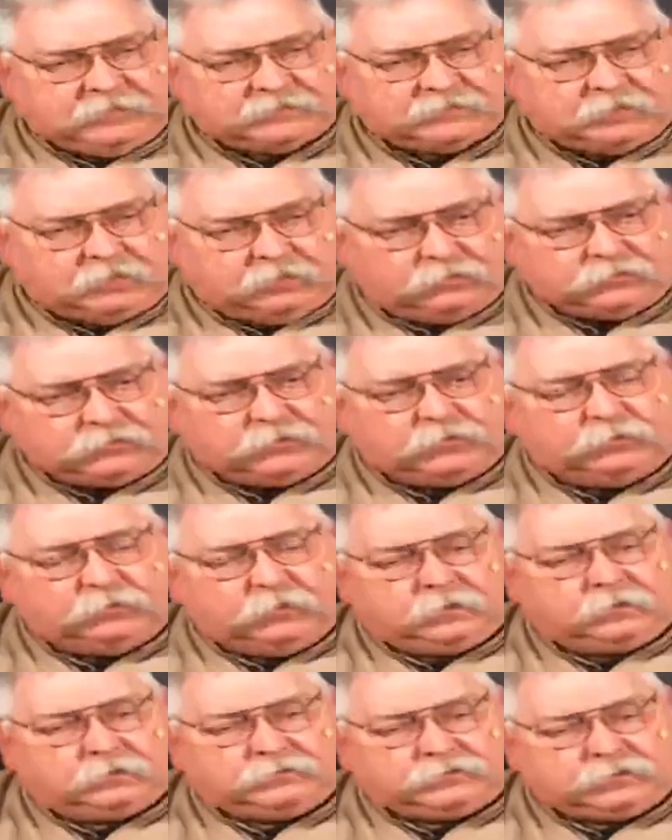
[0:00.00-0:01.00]
as close to the
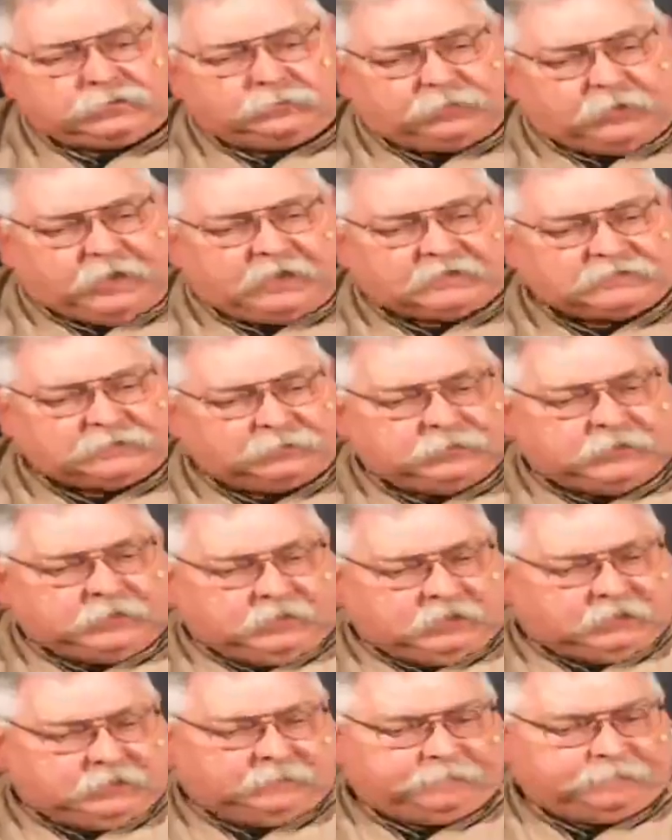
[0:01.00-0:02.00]
work as you can possibly
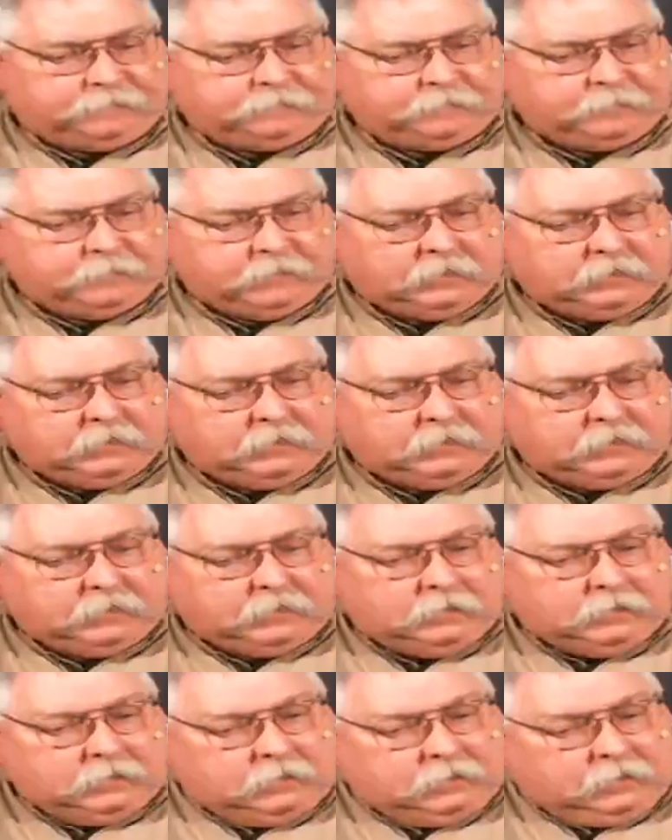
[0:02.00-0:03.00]
get it.
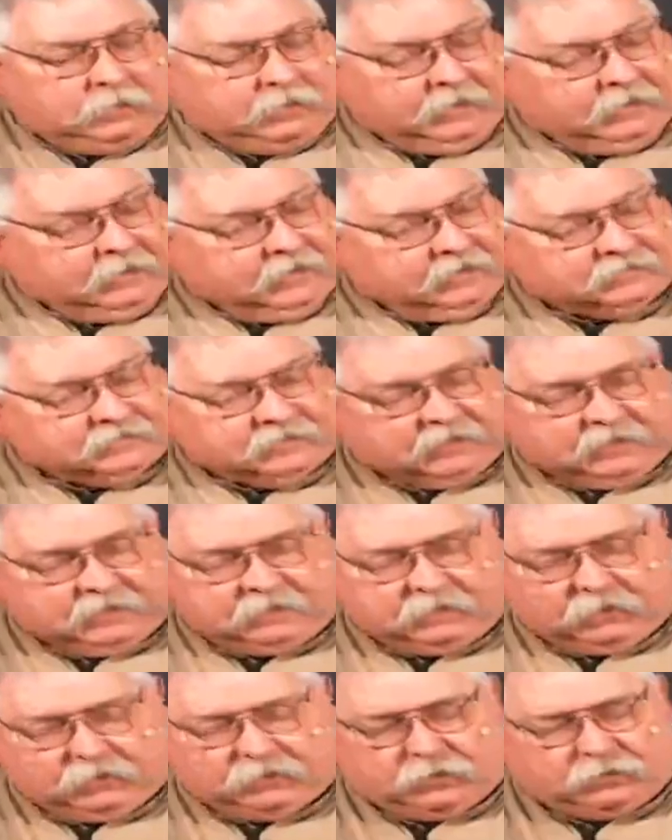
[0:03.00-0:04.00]
And like I say,
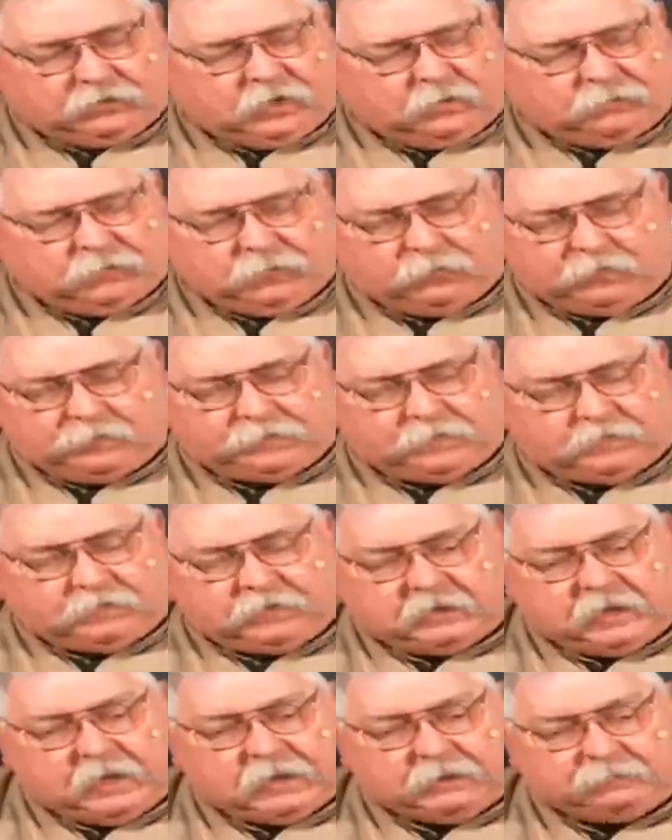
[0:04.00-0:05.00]
the number one thing you
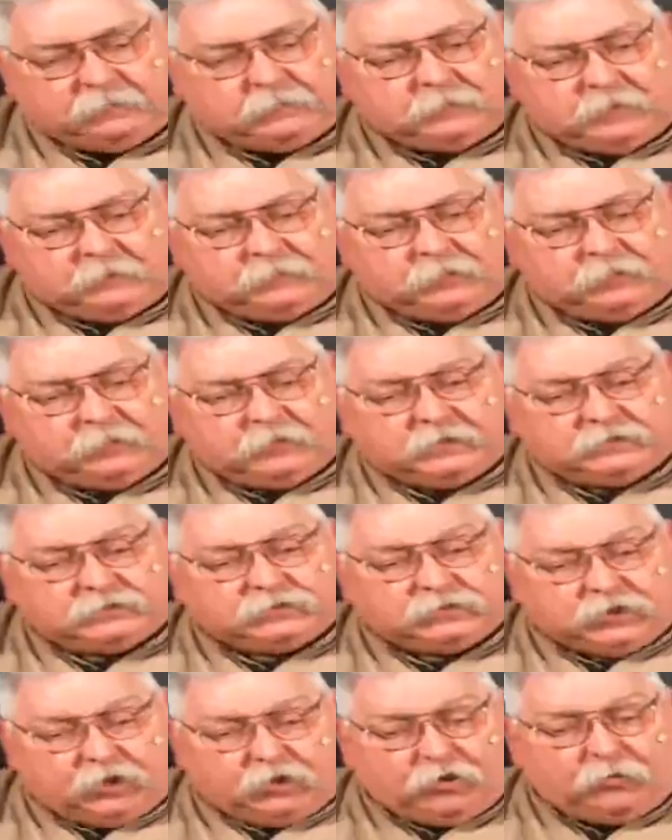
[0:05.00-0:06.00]
got to remember is
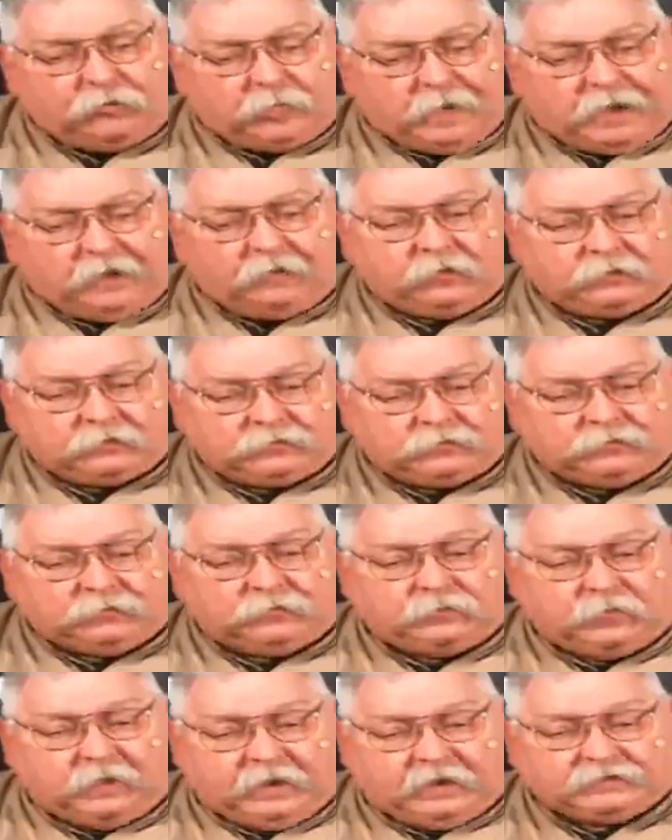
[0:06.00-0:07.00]
no power
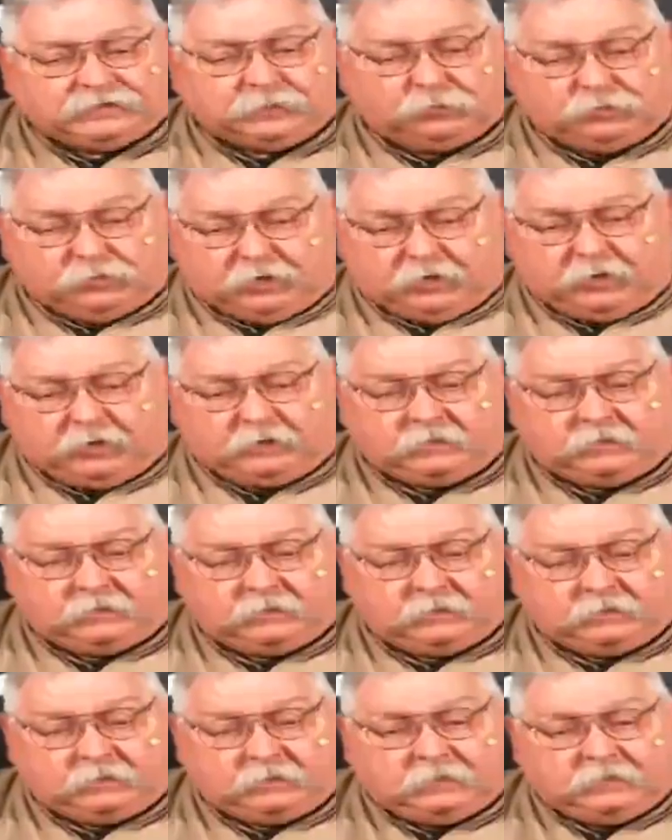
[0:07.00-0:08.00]
tool has a brain.
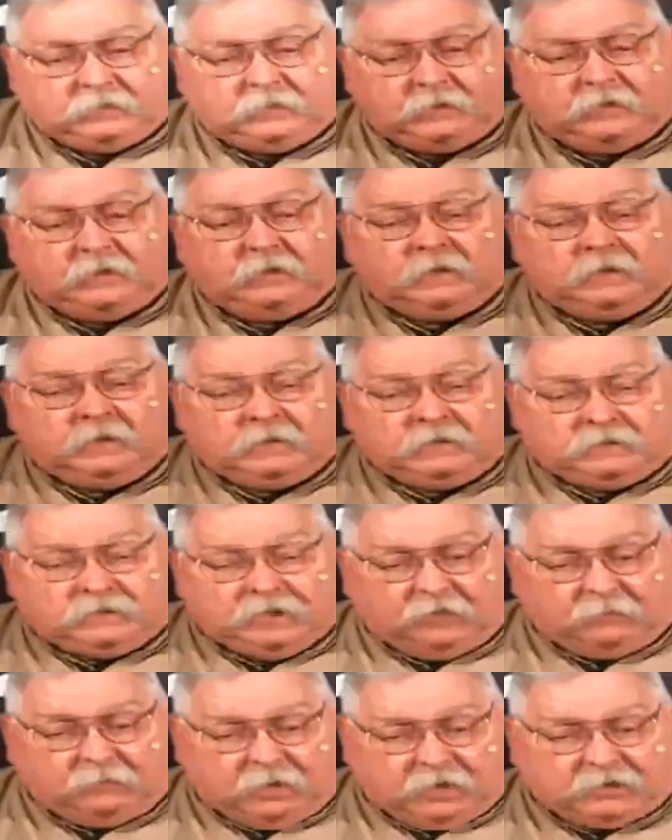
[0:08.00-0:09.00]

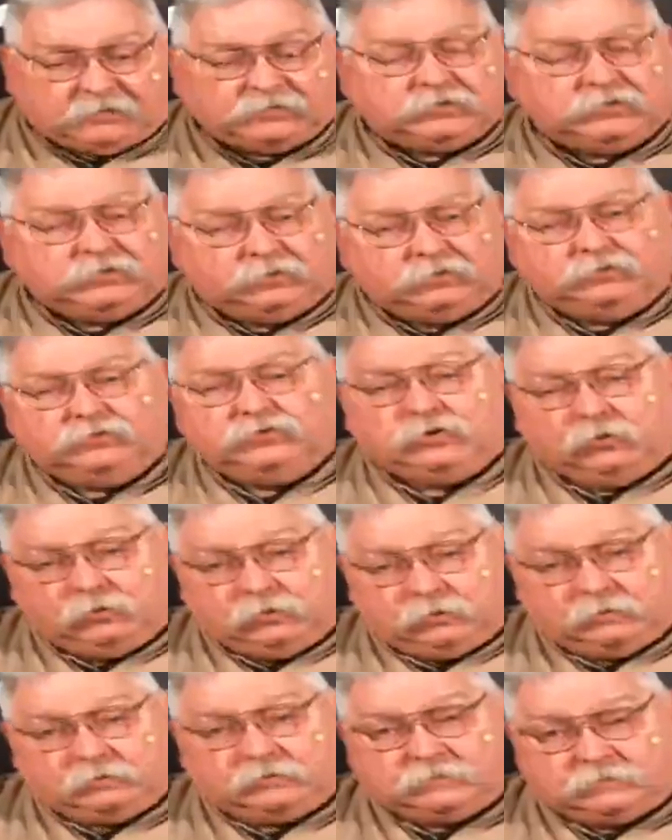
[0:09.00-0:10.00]
You must use
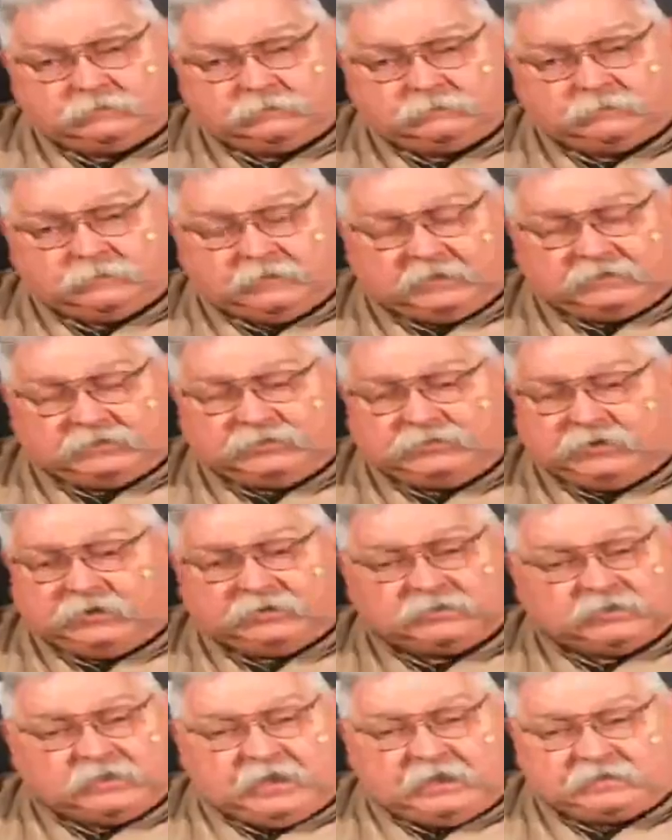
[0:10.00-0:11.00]
yours. It's
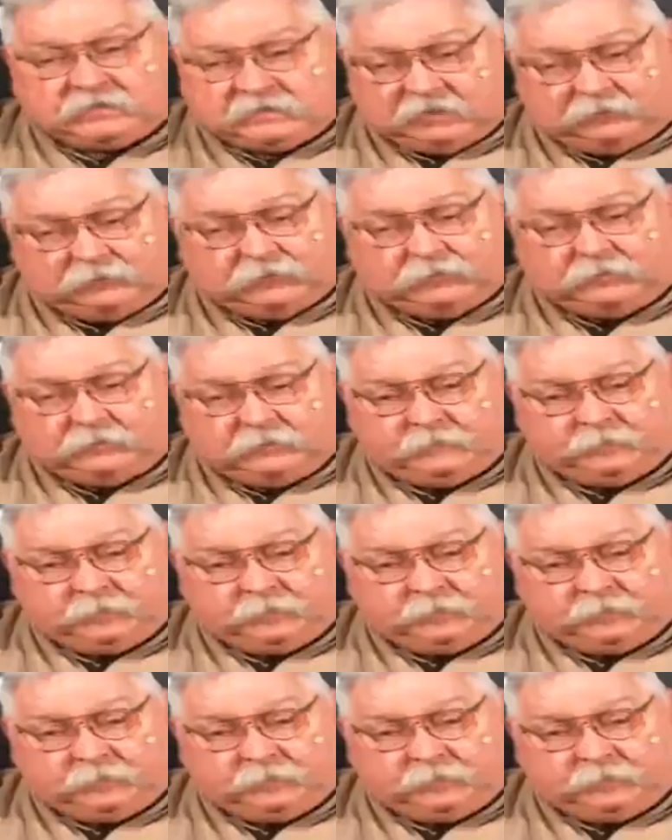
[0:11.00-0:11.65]
just that simple.